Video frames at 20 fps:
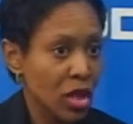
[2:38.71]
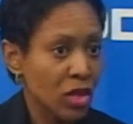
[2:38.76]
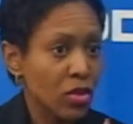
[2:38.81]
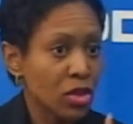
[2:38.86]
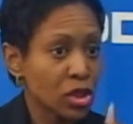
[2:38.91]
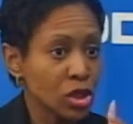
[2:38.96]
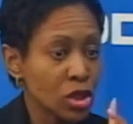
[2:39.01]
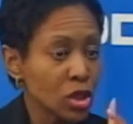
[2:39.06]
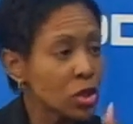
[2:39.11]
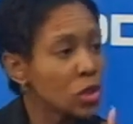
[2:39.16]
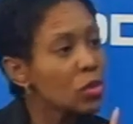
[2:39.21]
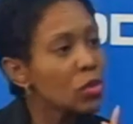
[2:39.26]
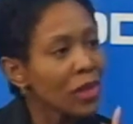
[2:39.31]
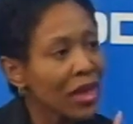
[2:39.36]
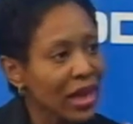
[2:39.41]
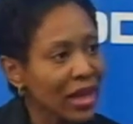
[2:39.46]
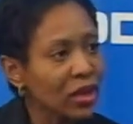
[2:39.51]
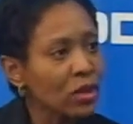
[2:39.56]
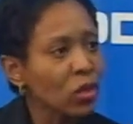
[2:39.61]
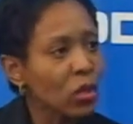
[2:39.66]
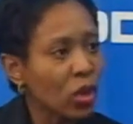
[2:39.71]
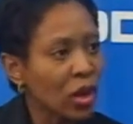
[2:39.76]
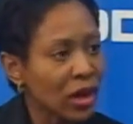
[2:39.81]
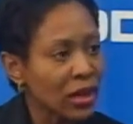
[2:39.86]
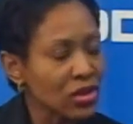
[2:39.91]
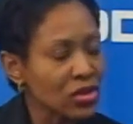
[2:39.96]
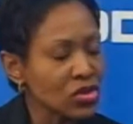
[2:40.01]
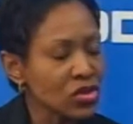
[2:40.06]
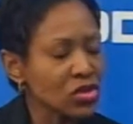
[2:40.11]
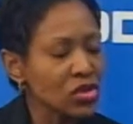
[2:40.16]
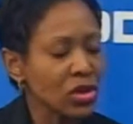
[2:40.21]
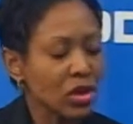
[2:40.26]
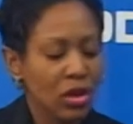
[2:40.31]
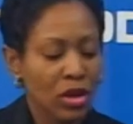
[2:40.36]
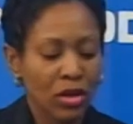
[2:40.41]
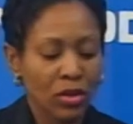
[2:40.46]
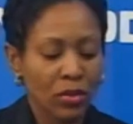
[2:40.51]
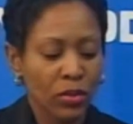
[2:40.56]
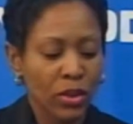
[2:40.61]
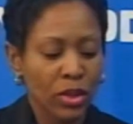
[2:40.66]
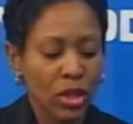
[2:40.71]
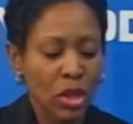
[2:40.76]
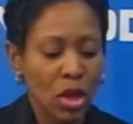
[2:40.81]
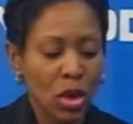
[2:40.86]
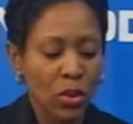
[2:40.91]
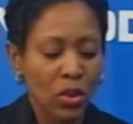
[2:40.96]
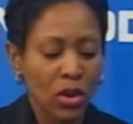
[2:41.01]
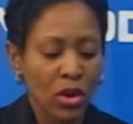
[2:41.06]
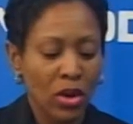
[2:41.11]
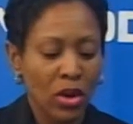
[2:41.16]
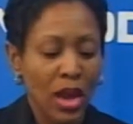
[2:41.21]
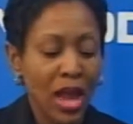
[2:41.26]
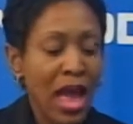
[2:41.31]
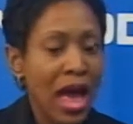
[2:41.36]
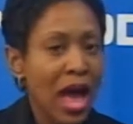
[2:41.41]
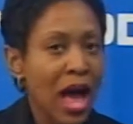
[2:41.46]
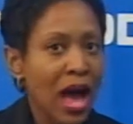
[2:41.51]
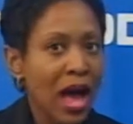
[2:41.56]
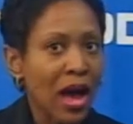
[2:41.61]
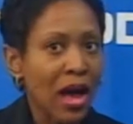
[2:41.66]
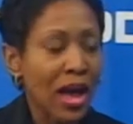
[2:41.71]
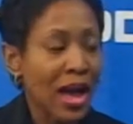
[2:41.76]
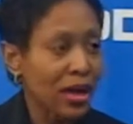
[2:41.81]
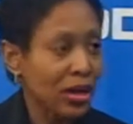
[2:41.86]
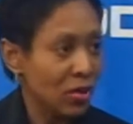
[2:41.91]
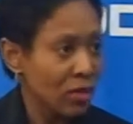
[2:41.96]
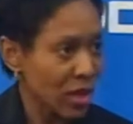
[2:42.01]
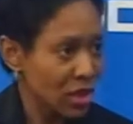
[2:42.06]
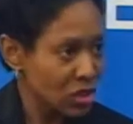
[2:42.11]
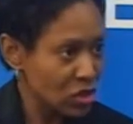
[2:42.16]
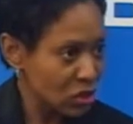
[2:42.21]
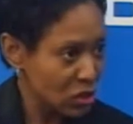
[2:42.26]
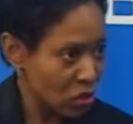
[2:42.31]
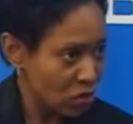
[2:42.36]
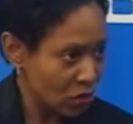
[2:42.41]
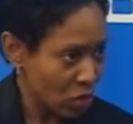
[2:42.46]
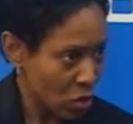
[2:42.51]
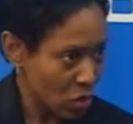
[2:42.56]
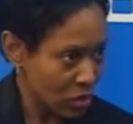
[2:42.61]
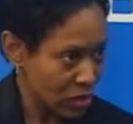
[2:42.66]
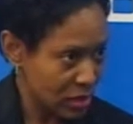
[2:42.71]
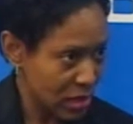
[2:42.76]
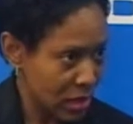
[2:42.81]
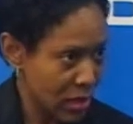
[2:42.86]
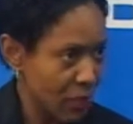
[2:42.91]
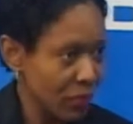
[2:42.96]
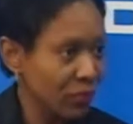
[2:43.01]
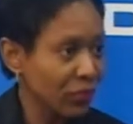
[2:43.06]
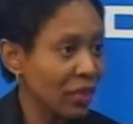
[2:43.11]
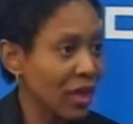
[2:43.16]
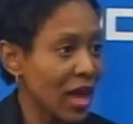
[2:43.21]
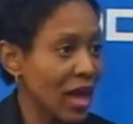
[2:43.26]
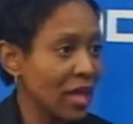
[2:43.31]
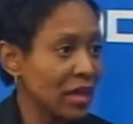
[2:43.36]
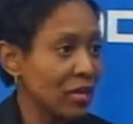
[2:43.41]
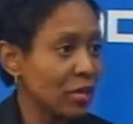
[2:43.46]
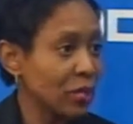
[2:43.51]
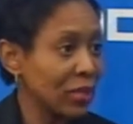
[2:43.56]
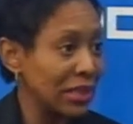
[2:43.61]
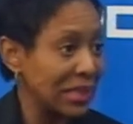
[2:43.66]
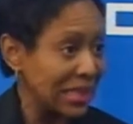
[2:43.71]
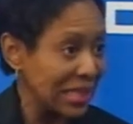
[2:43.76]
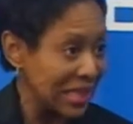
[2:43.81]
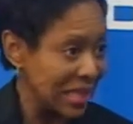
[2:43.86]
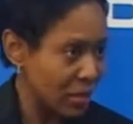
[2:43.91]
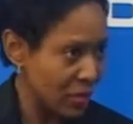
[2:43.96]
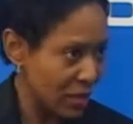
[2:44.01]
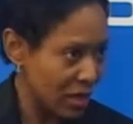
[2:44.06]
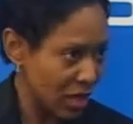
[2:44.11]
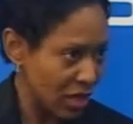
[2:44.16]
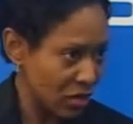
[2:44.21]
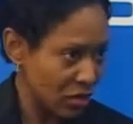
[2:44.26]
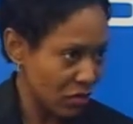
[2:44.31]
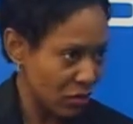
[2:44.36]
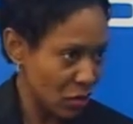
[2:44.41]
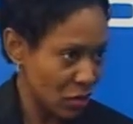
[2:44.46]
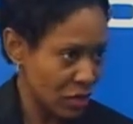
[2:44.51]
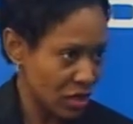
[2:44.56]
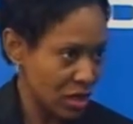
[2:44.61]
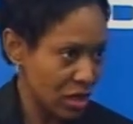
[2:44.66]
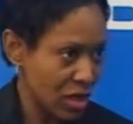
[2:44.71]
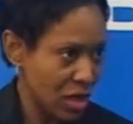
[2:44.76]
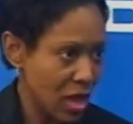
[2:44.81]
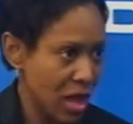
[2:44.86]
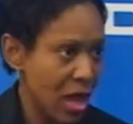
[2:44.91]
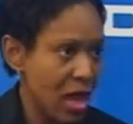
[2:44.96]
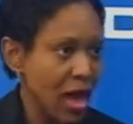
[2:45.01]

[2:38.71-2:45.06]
The two main ones we know are anorexia nervosa and bulimia nervosa.